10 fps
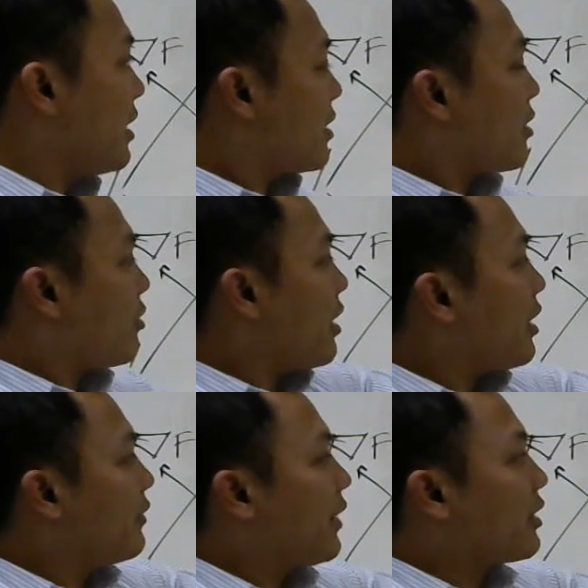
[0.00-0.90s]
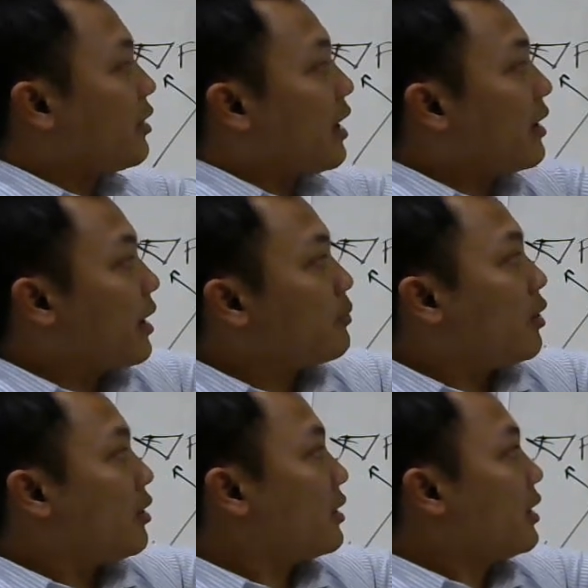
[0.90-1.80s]
is gradient vector at that
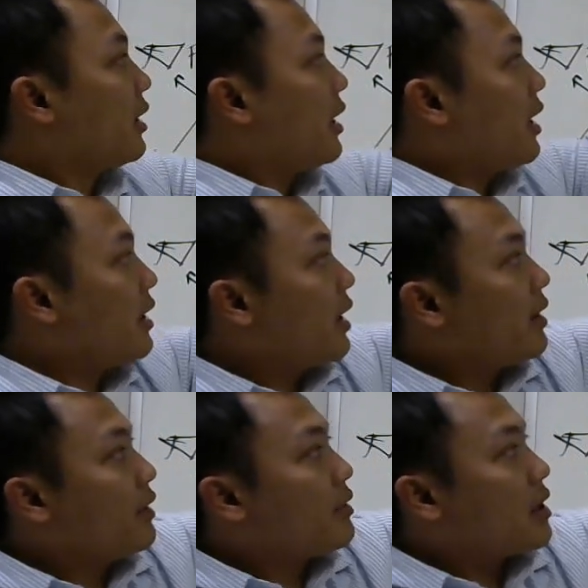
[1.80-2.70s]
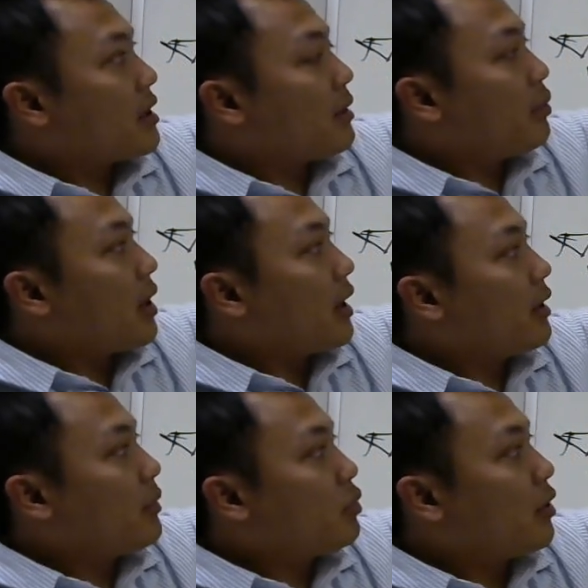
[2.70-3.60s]
point. And then you just apply
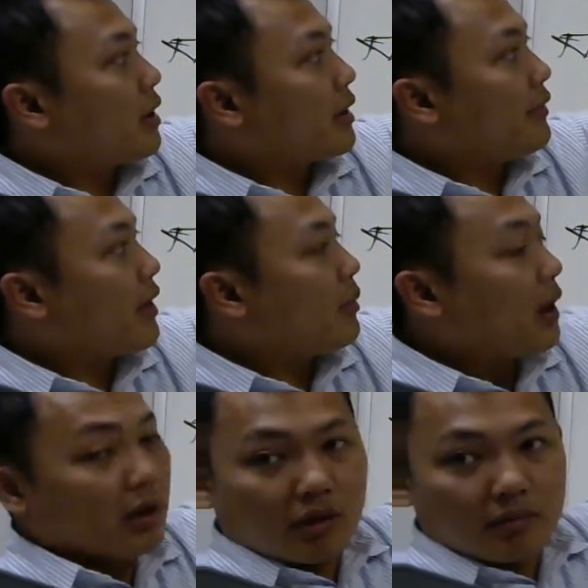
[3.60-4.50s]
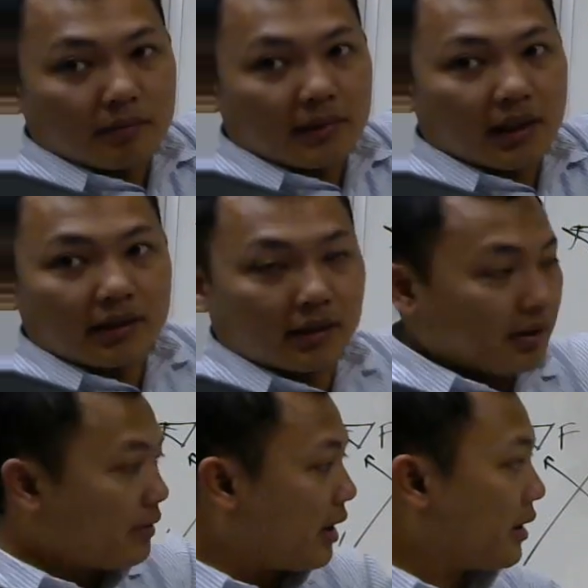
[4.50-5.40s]
dot product divided by norm of that, and
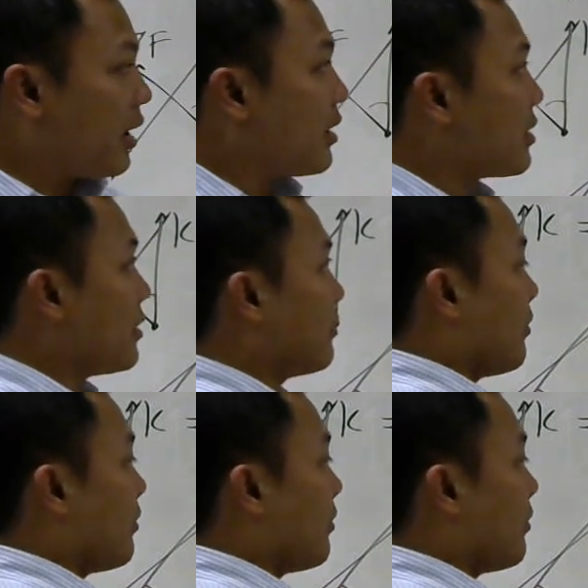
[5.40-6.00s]
you get the answer.